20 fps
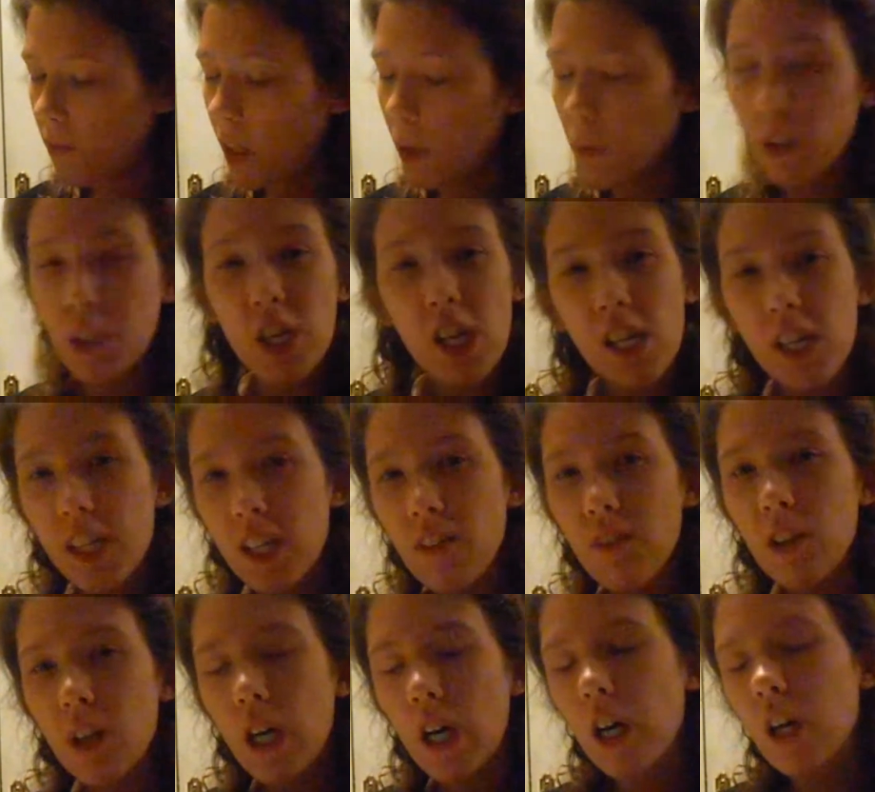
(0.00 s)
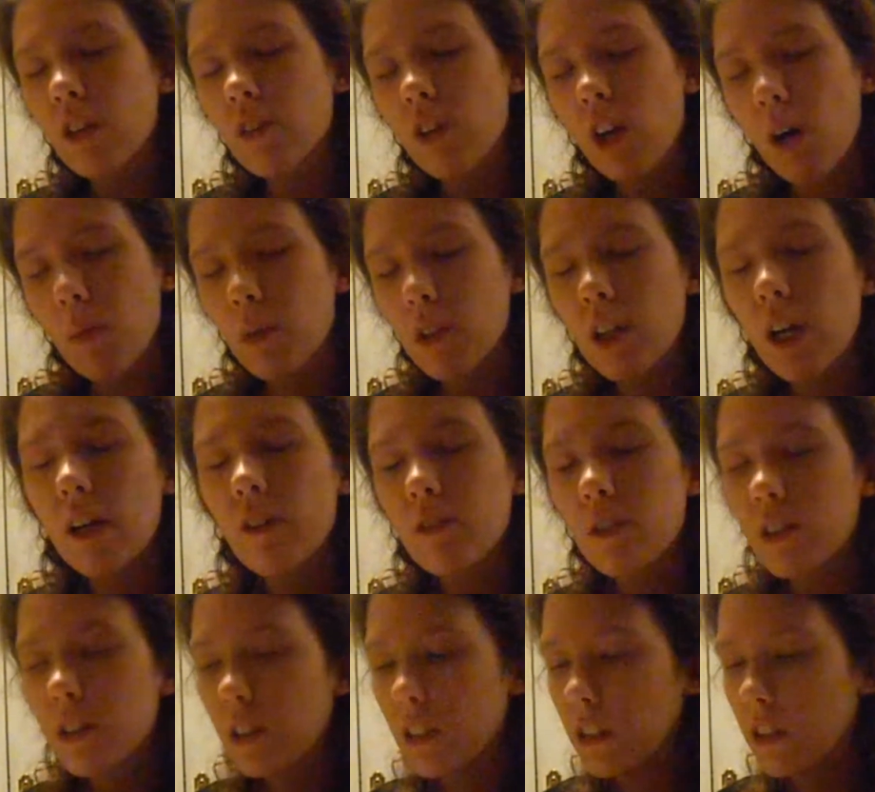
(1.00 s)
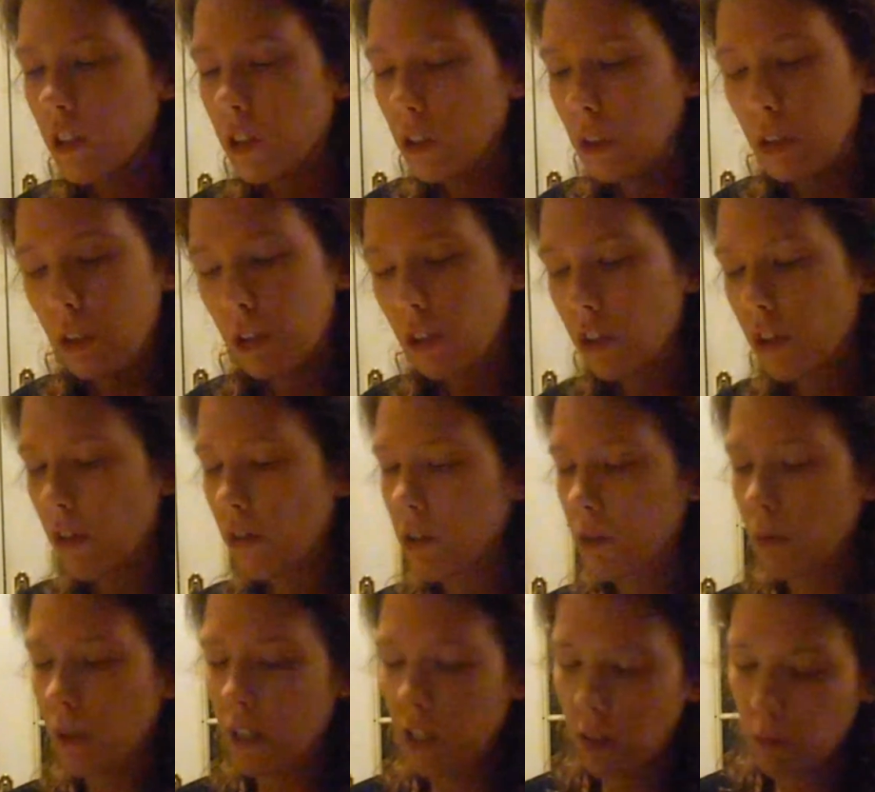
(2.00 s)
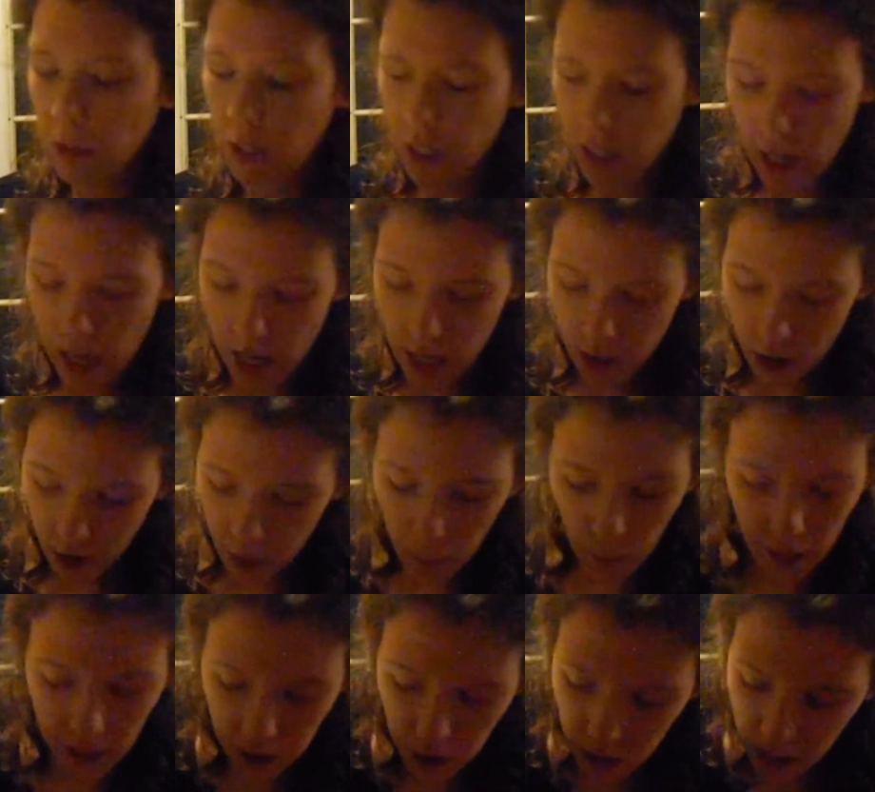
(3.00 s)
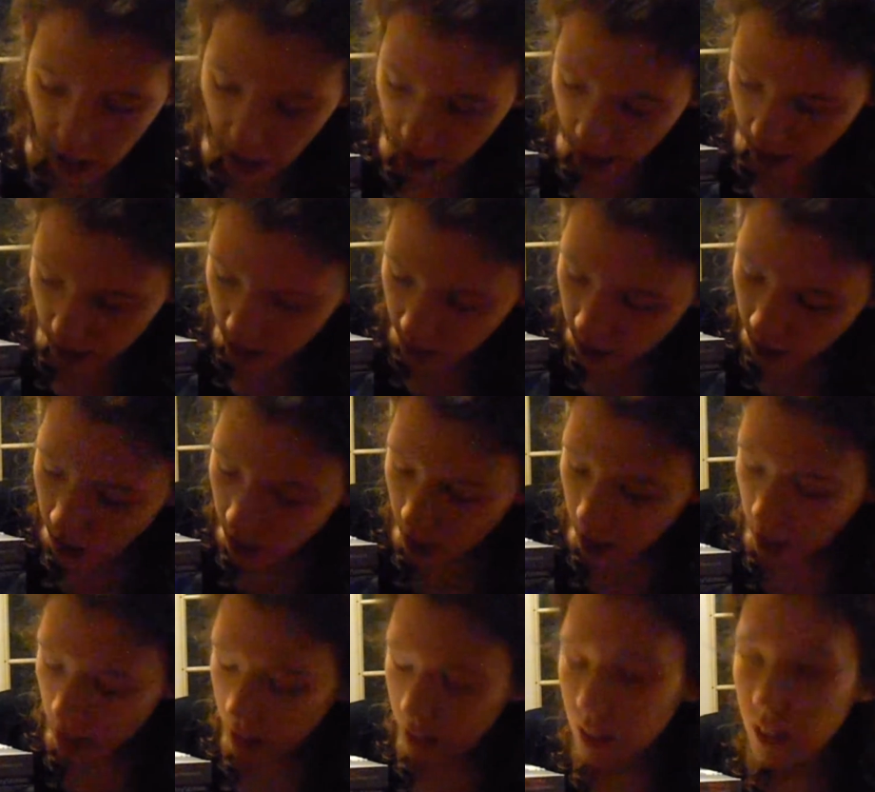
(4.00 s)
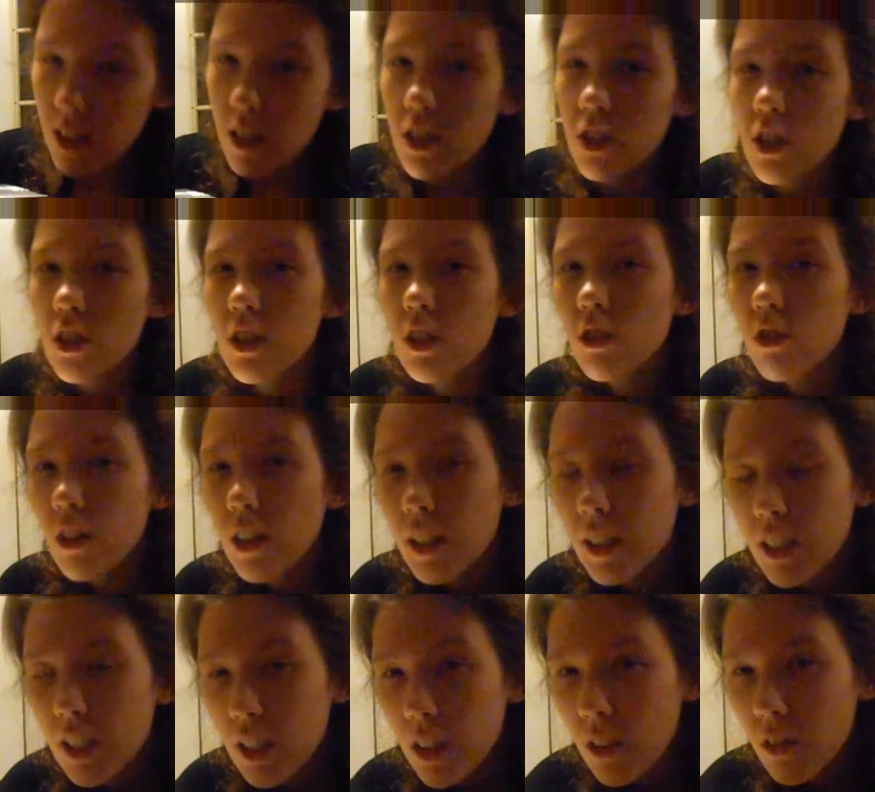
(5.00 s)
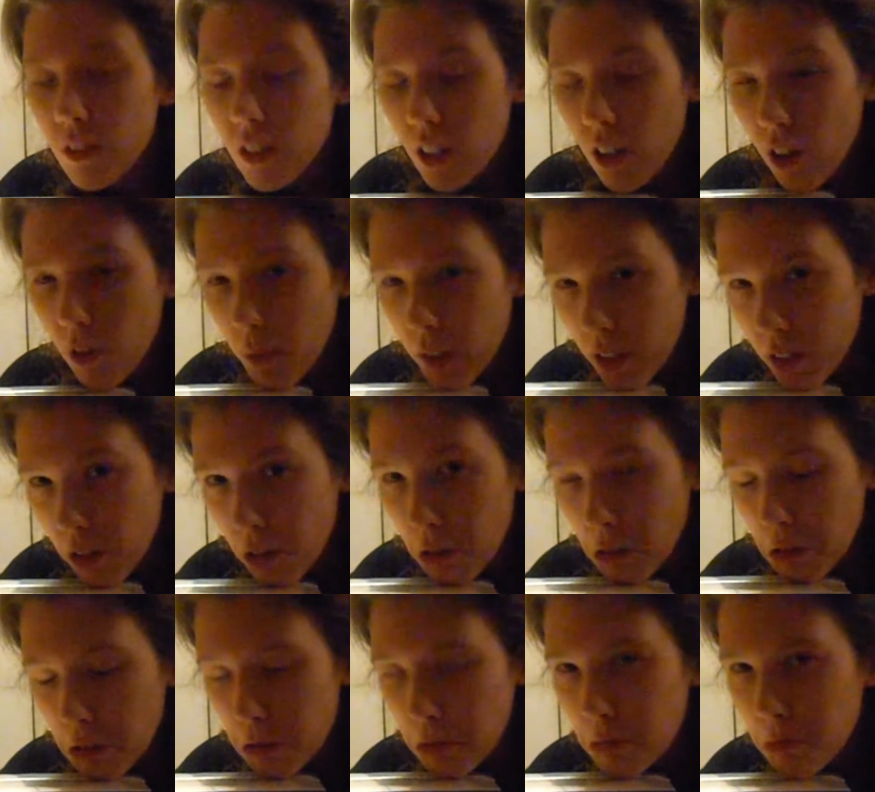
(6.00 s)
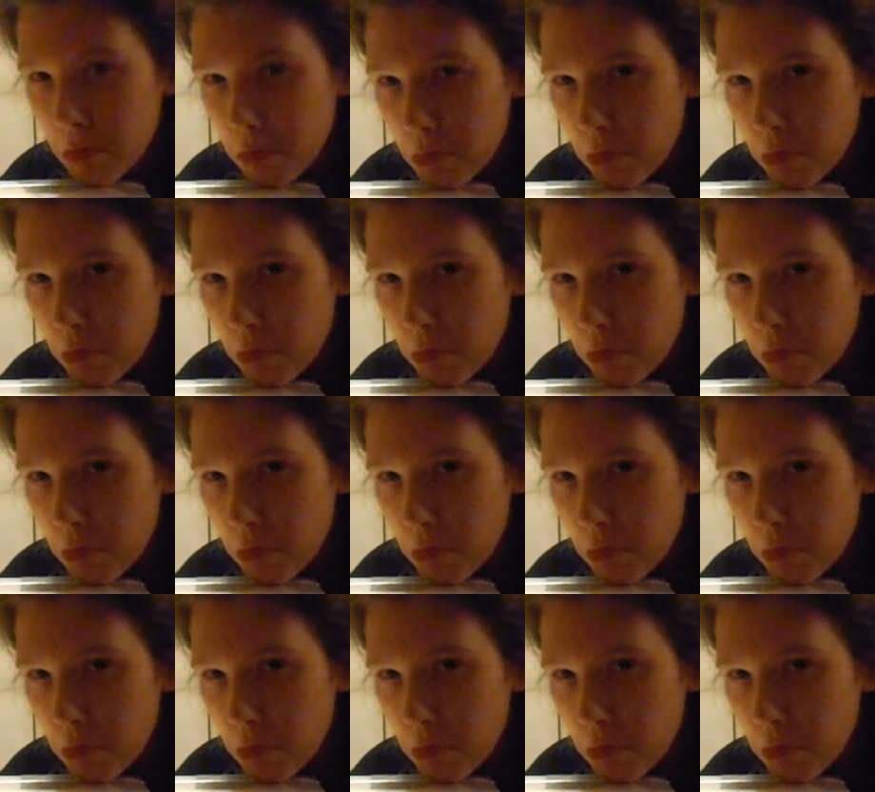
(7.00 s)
wish I could give you a hug, Robert. I really do. You're so sweet to me, and you're way too kind. And this is just a great gift. Oh my gosh.